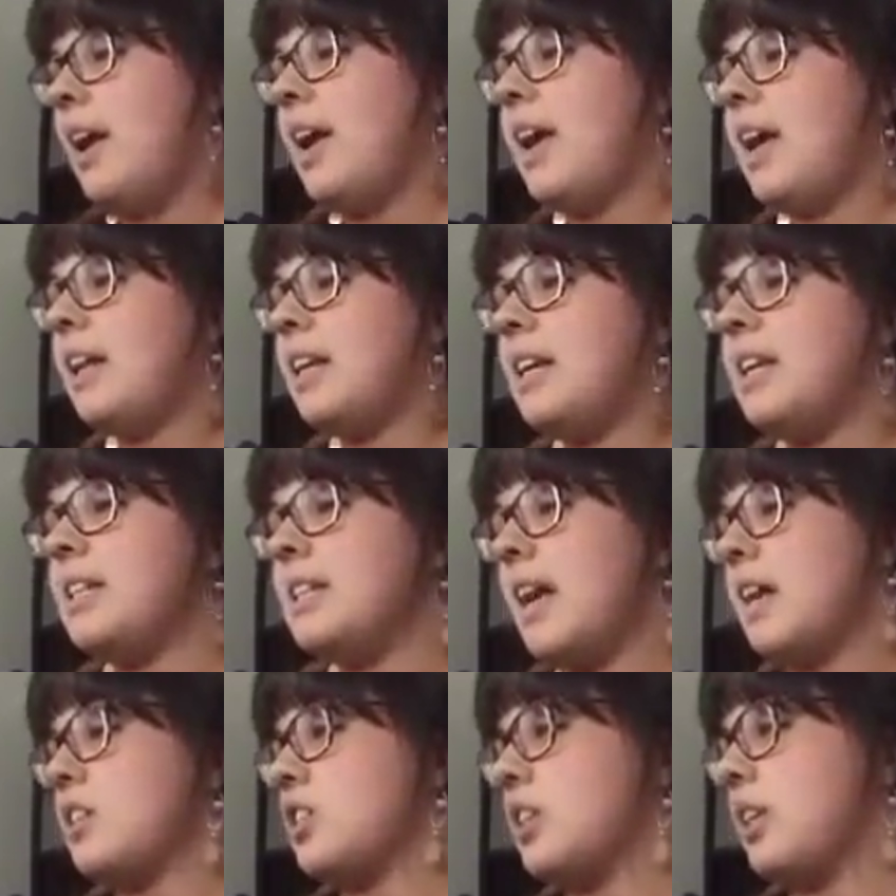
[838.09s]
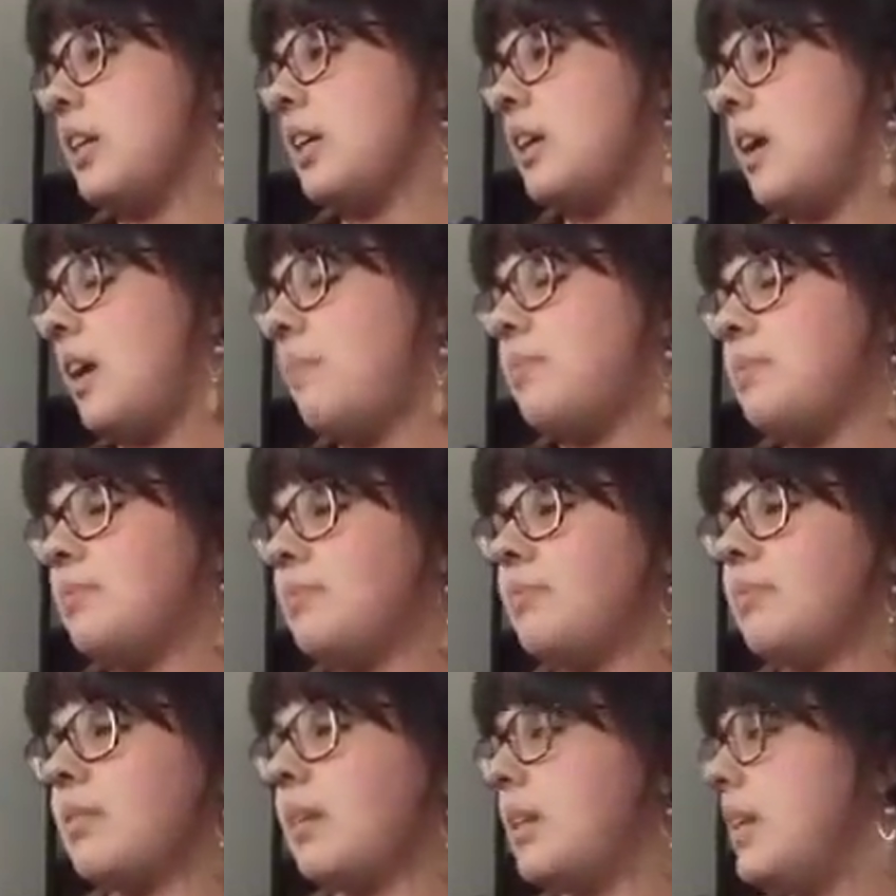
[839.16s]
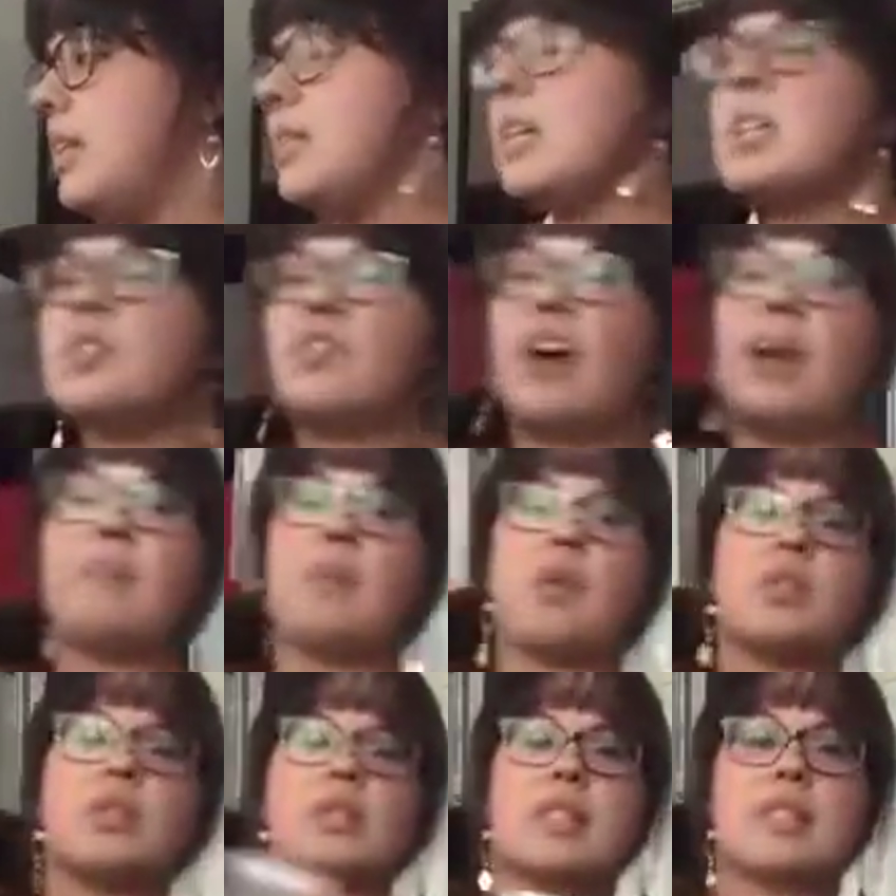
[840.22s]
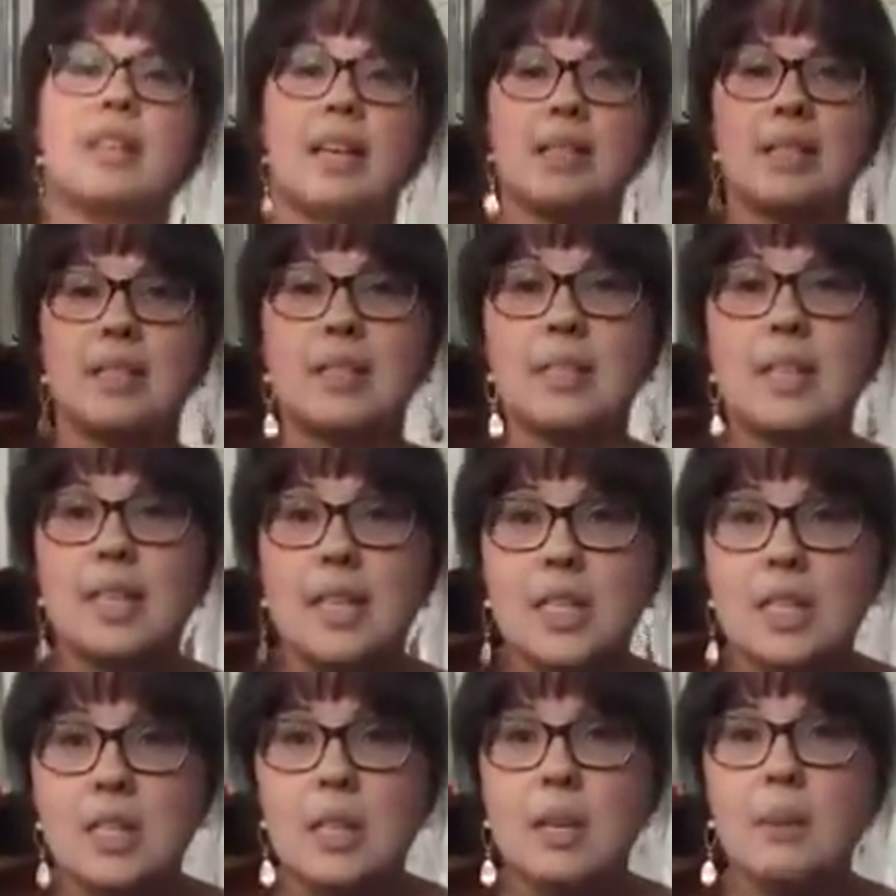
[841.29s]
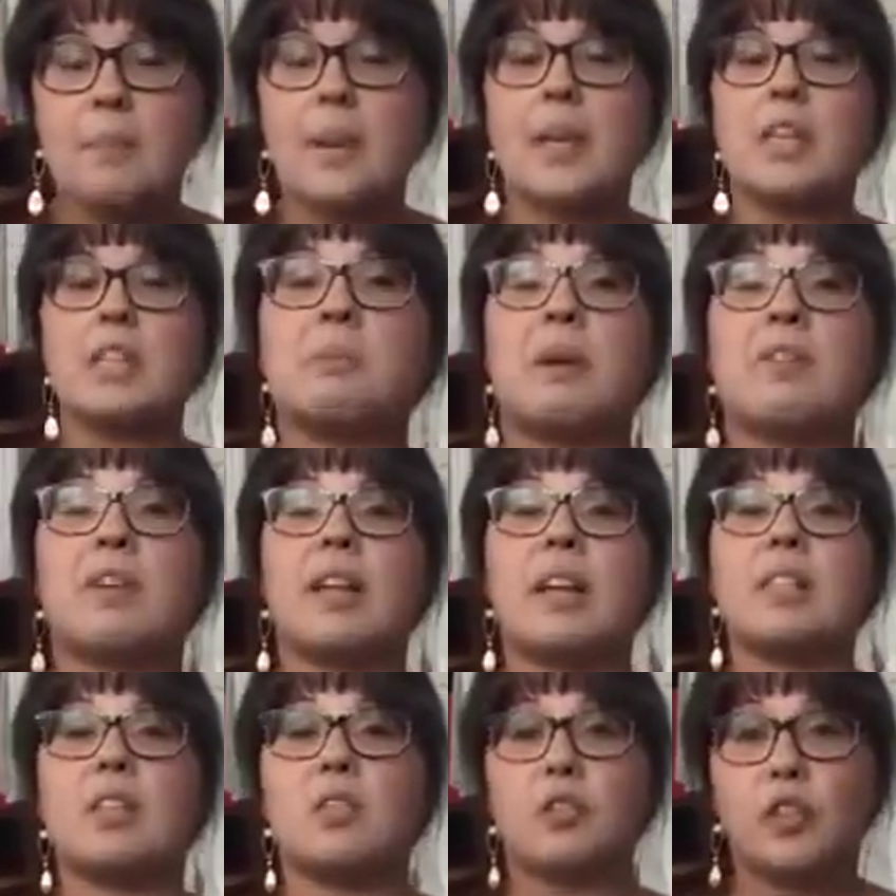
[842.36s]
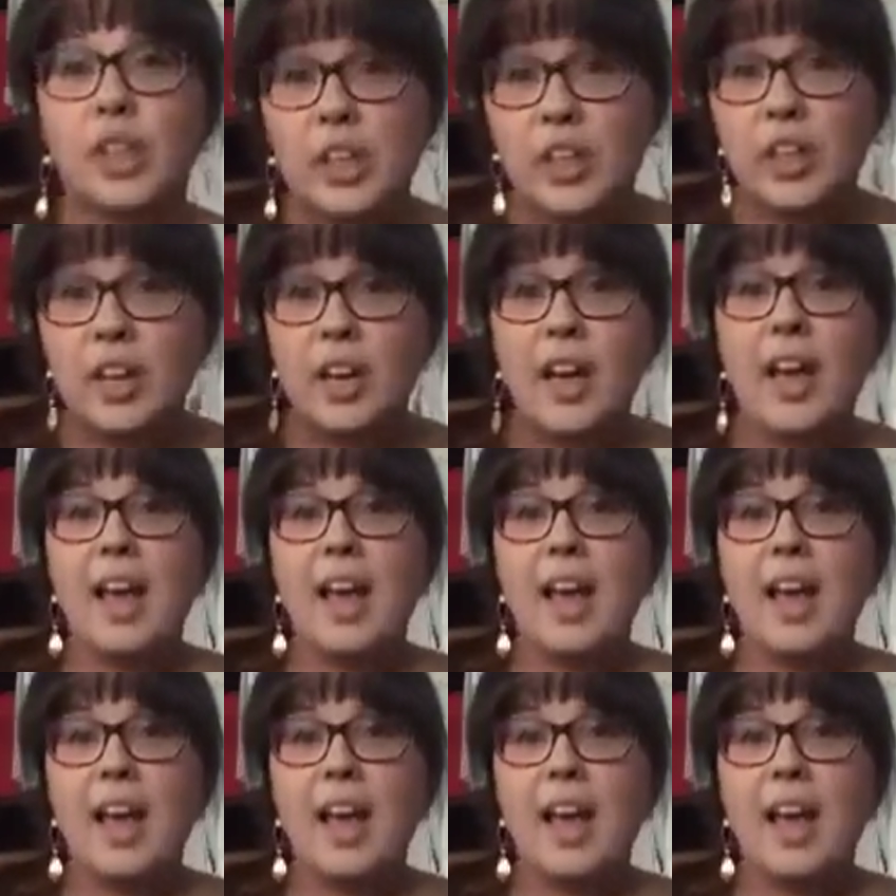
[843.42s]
And he's actually, he does find most of these lessons easy, but my reluctant reader.